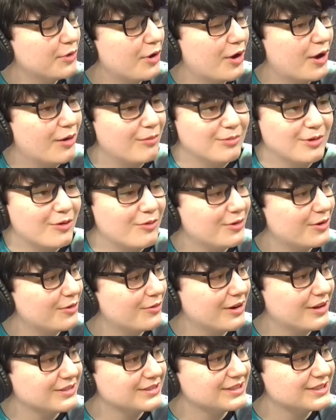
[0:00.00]
I'm going
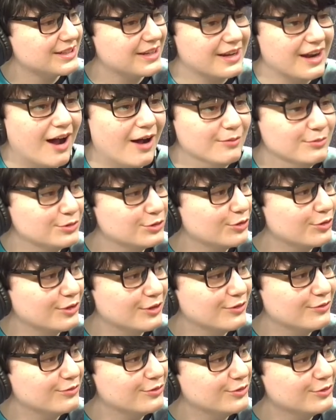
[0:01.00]
around saying I'm so
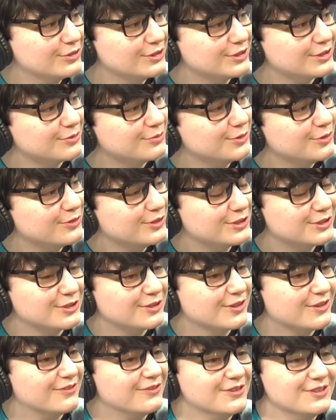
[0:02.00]
confused. This movie is so
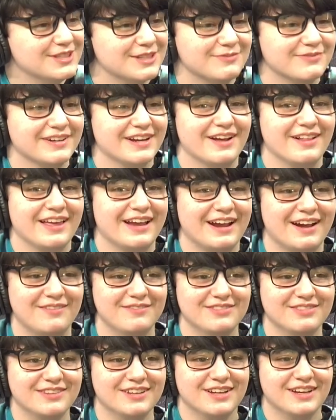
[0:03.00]
confusing, I but w- like
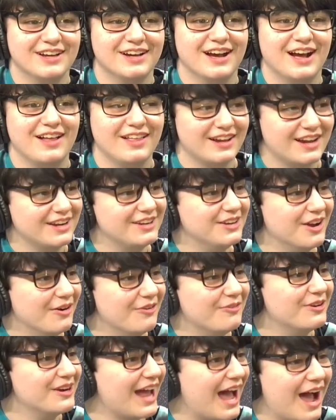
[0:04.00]
I'm like I know
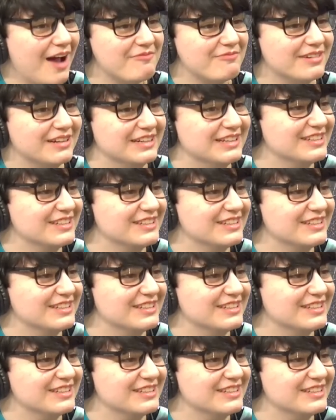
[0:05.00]
what happened.